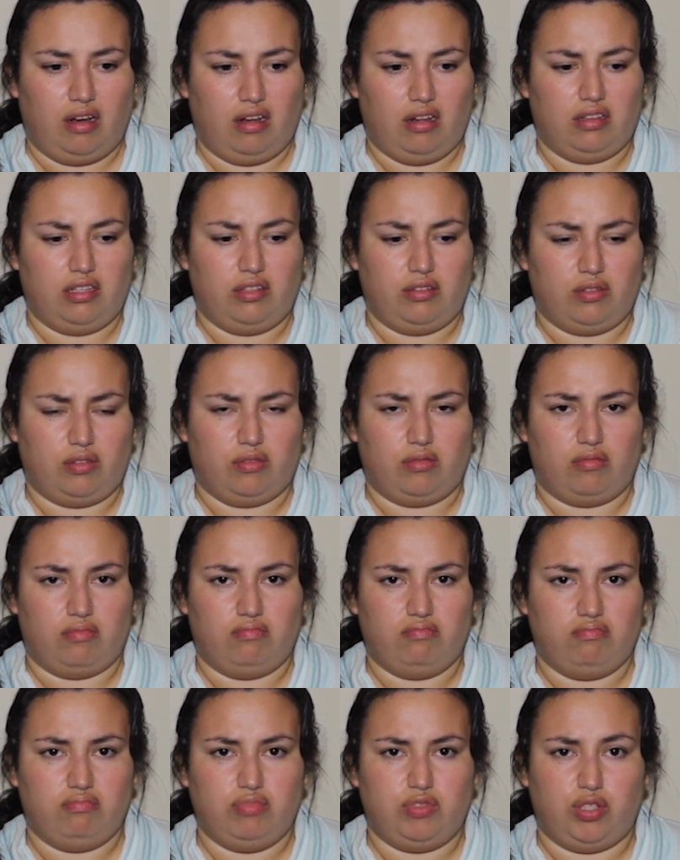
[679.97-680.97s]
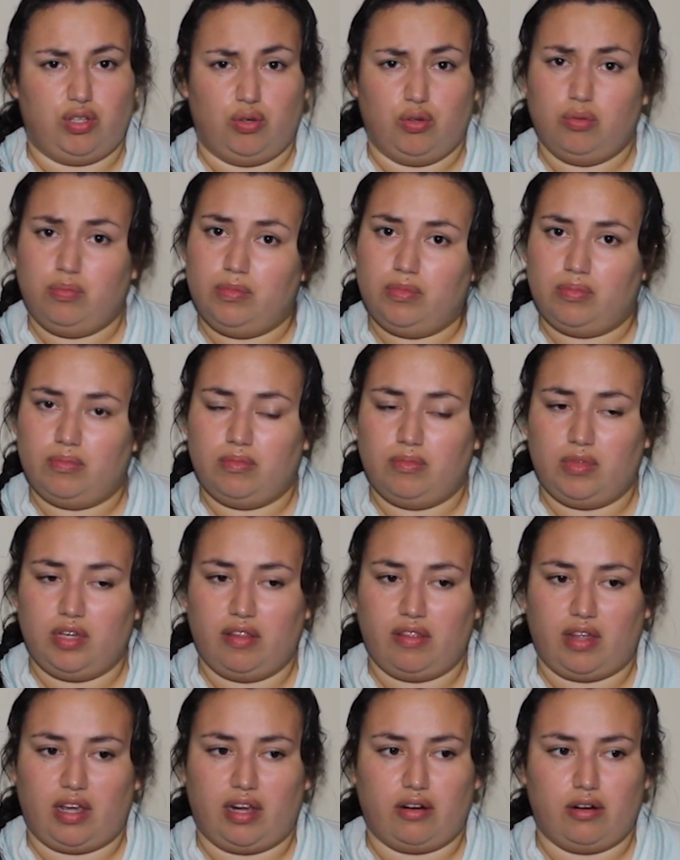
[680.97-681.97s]
a little tube
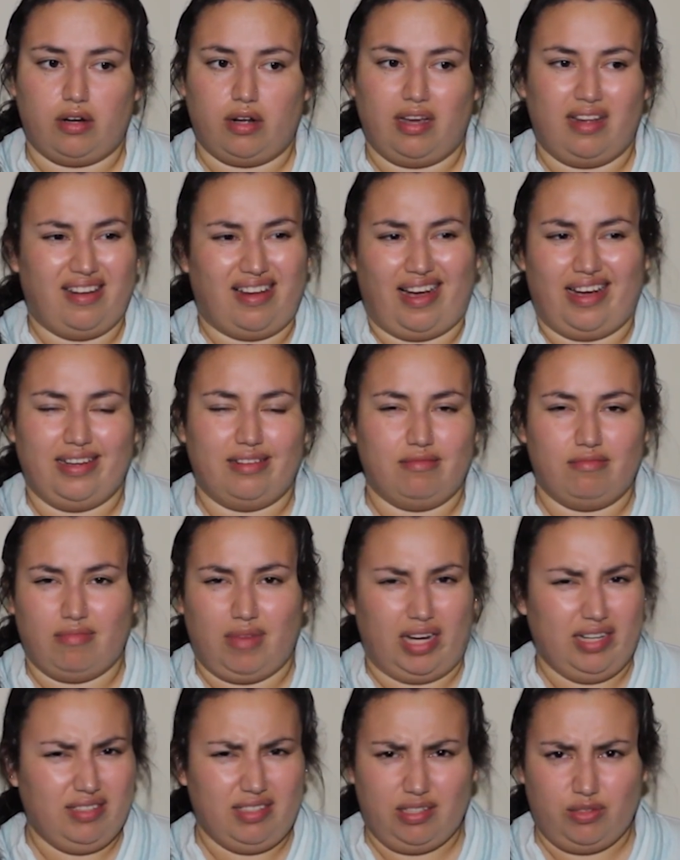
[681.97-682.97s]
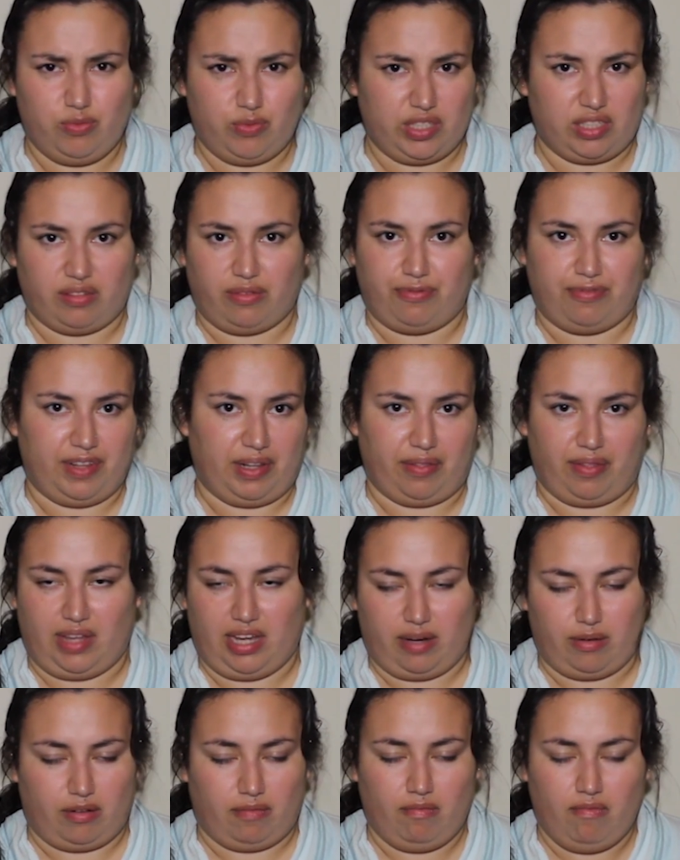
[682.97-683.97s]
in there, and I didn't really feel
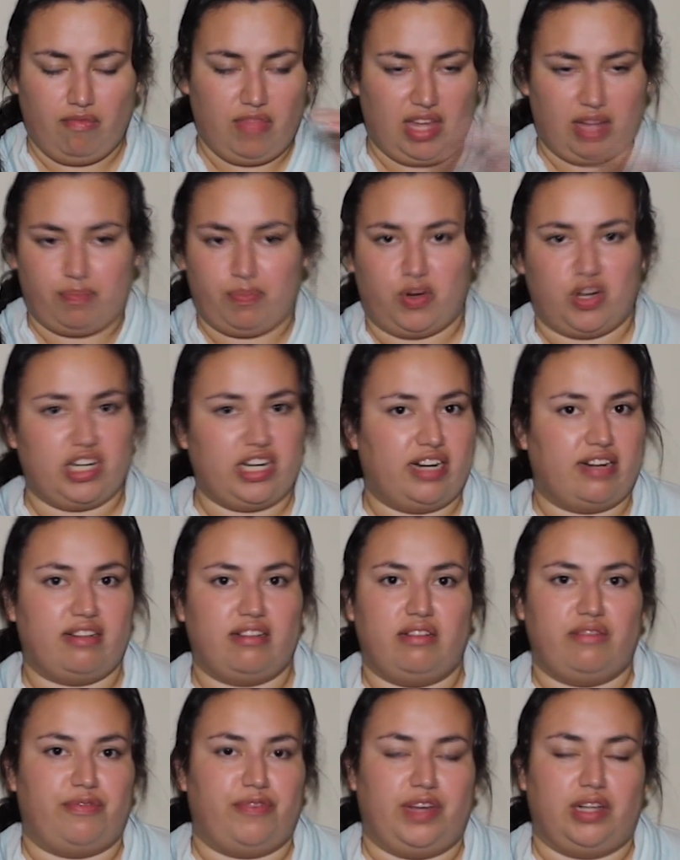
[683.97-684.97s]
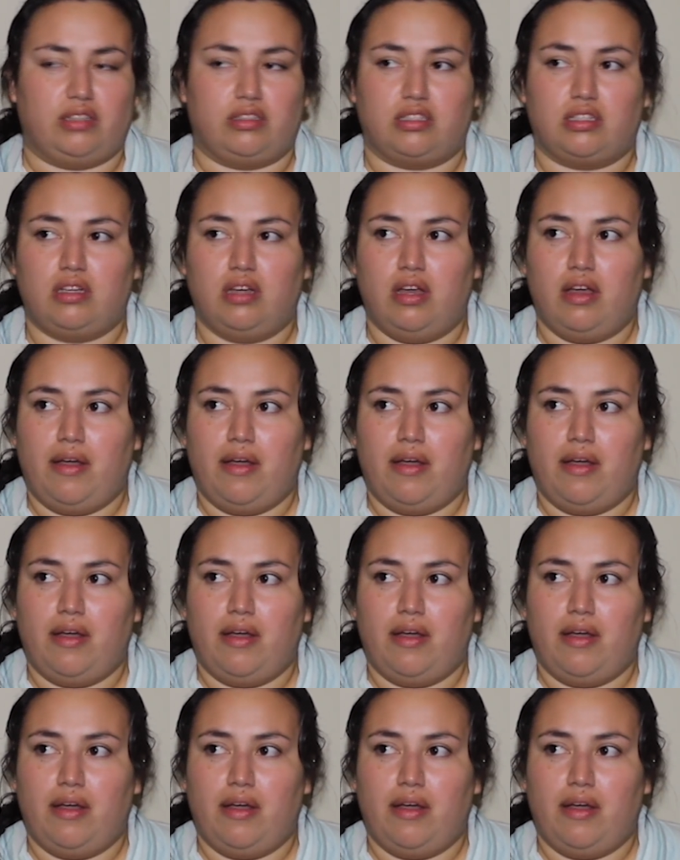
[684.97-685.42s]
that part. I didn't feel.